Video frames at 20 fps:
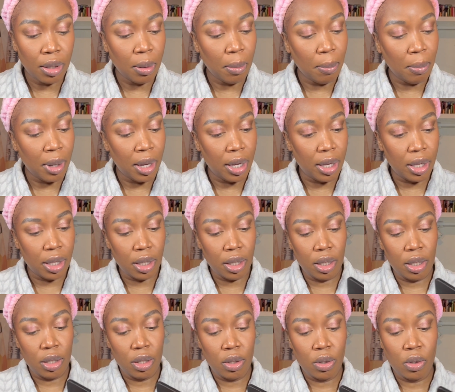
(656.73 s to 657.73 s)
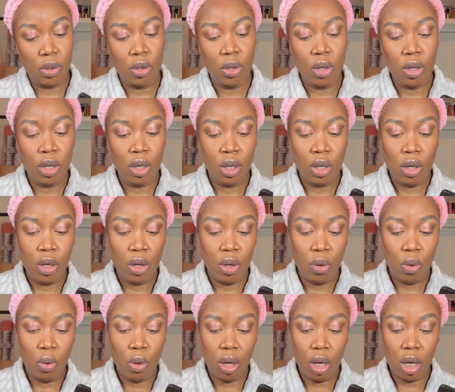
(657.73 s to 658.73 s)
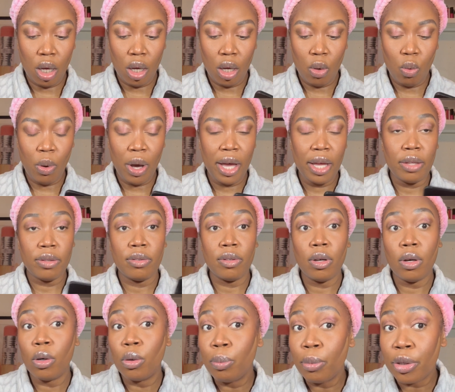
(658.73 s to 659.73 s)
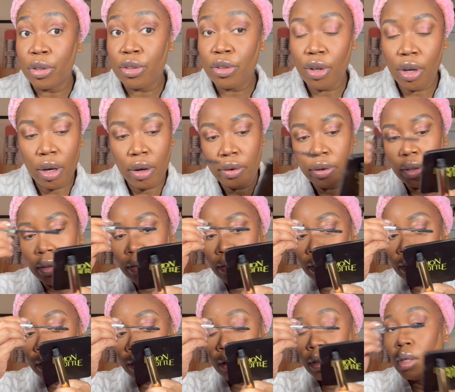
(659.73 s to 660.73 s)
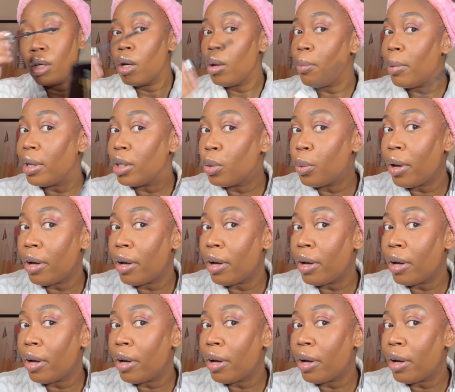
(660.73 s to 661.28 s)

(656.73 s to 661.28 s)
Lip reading: my YSL mascara. By the way,